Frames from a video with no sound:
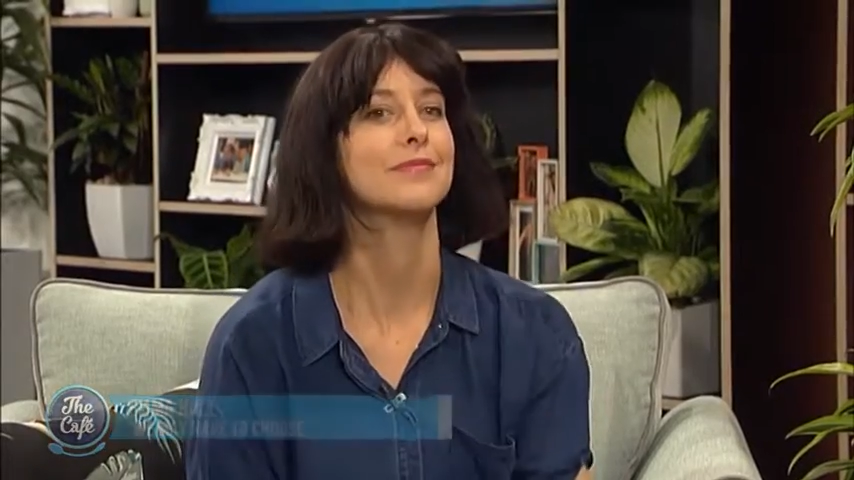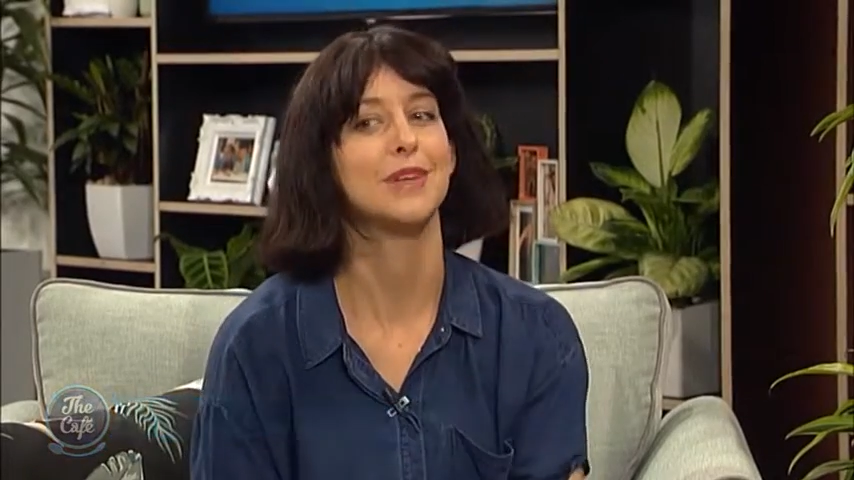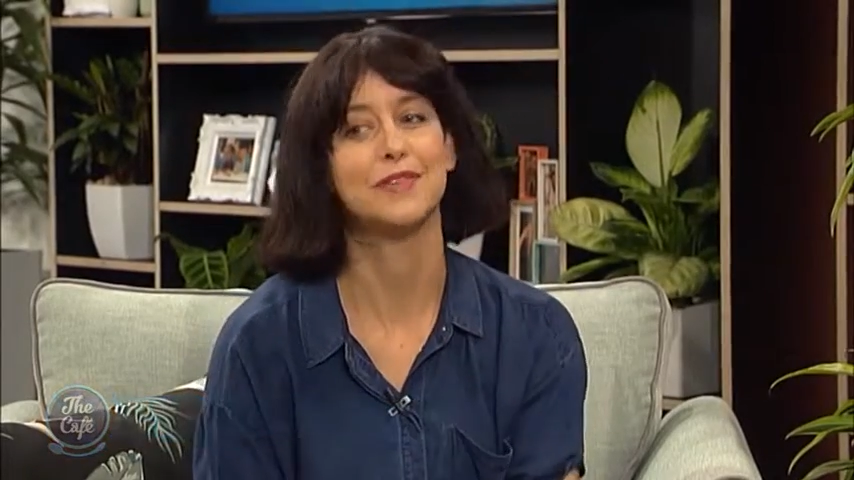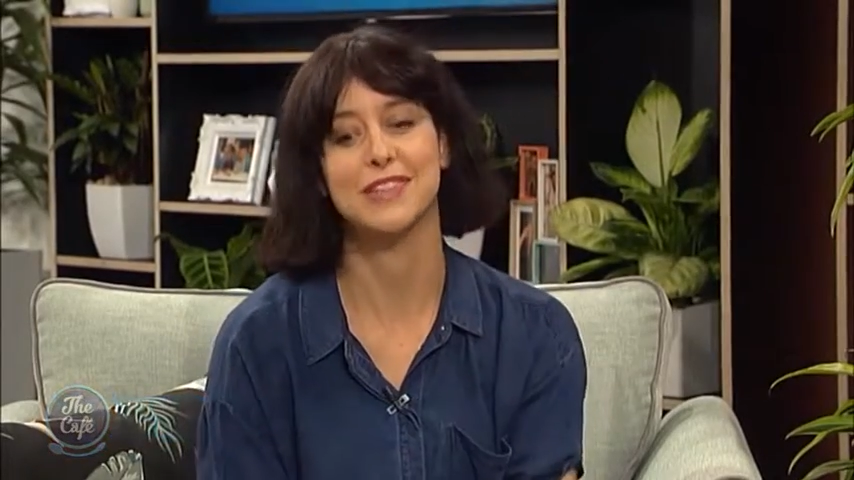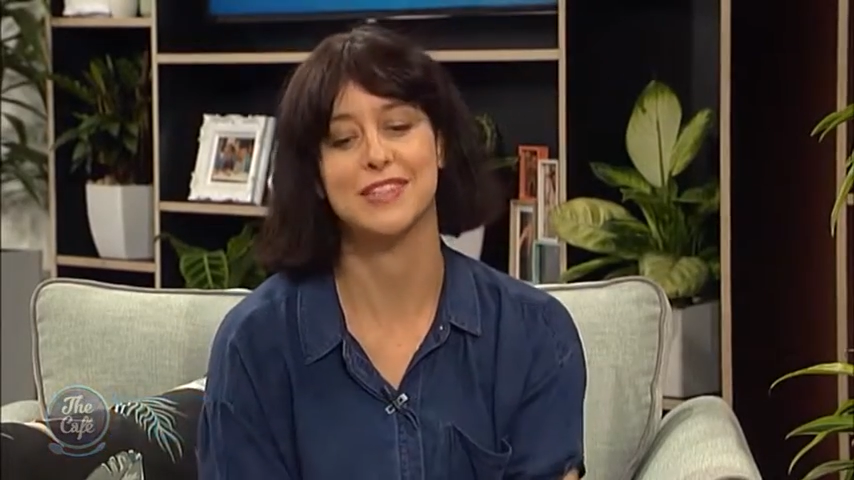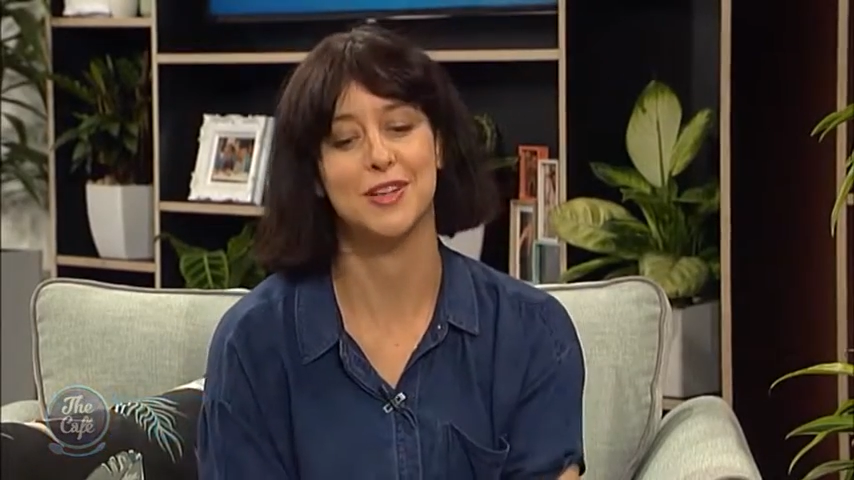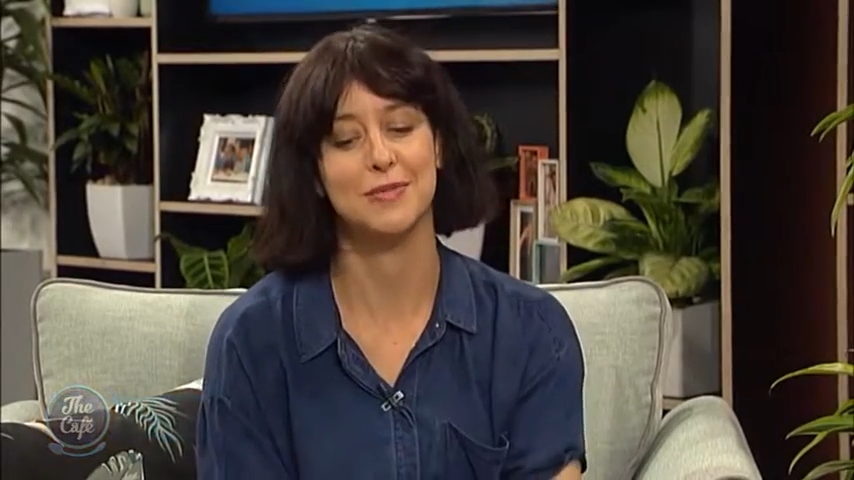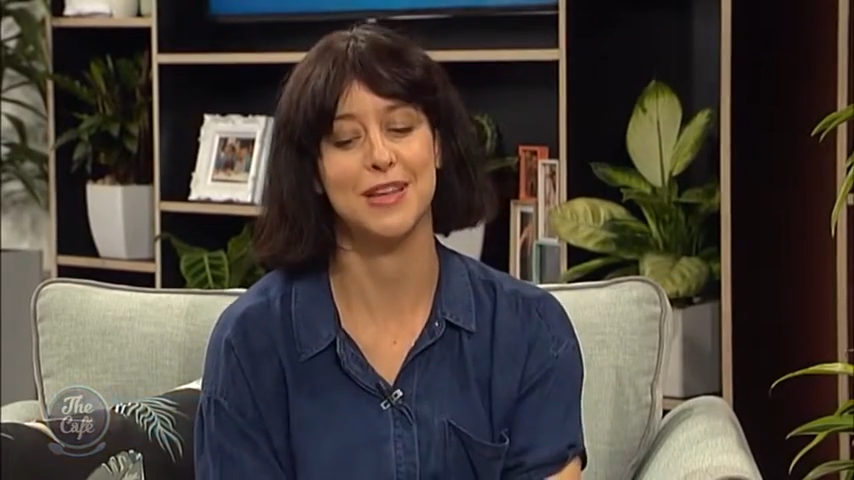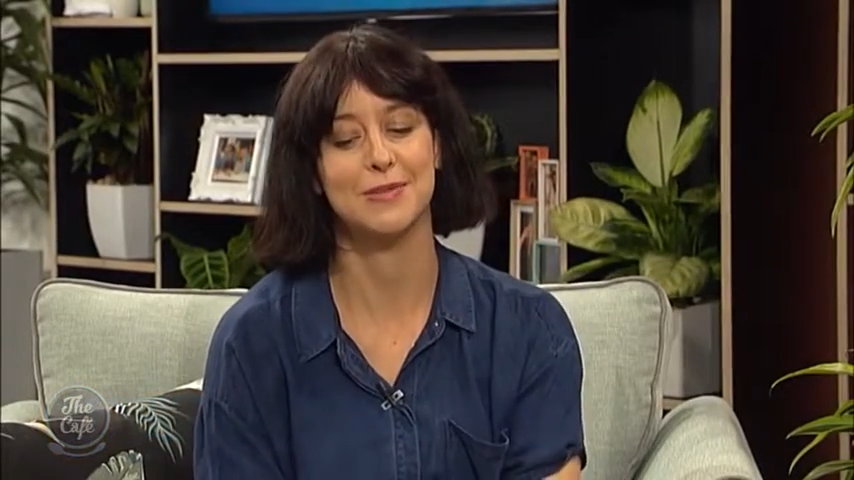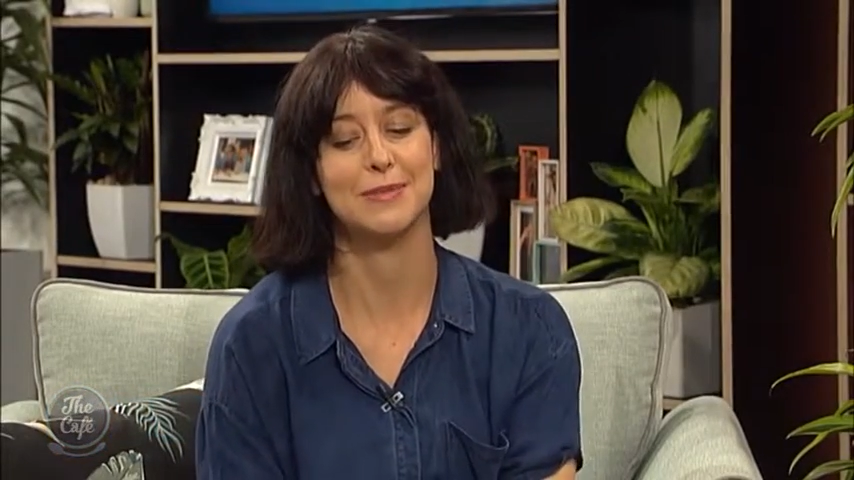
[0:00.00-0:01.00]
my friends
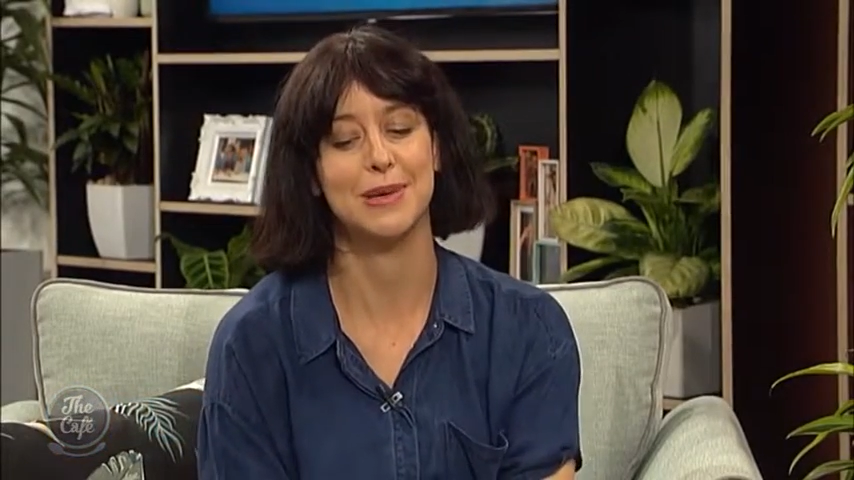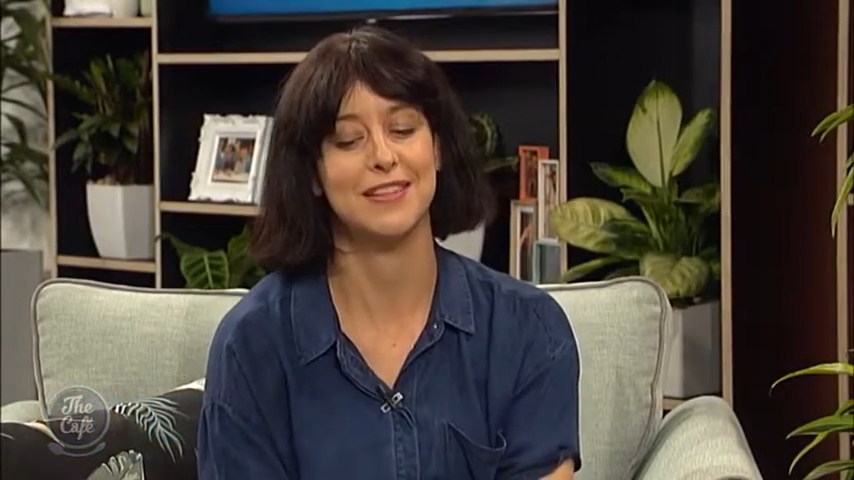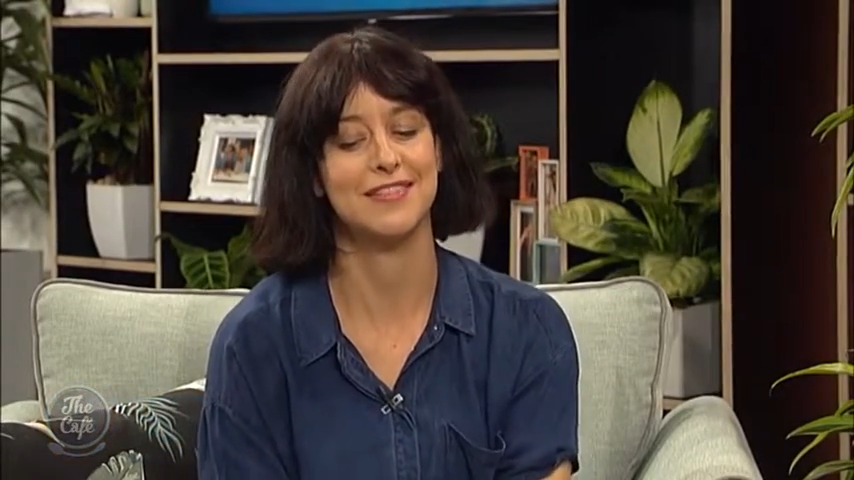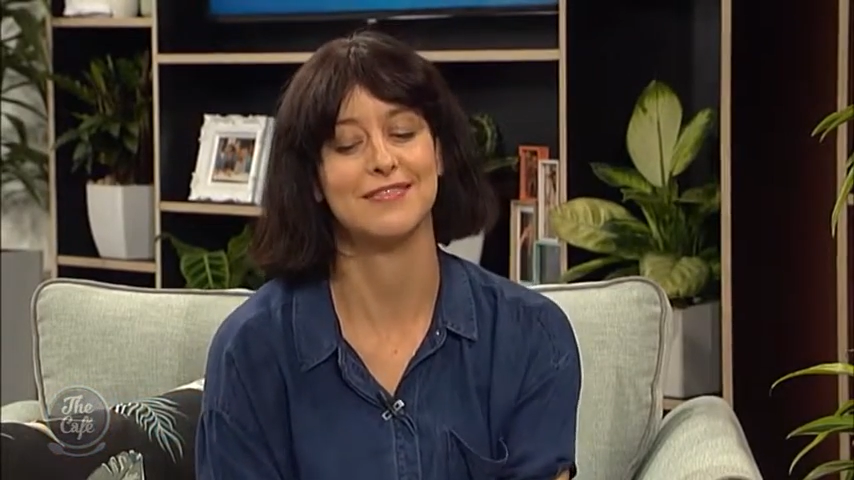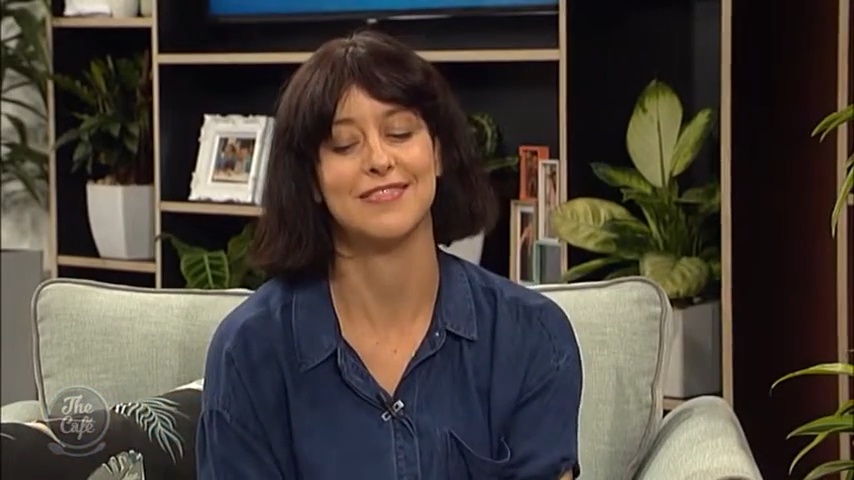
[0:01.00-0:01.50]
told me that was about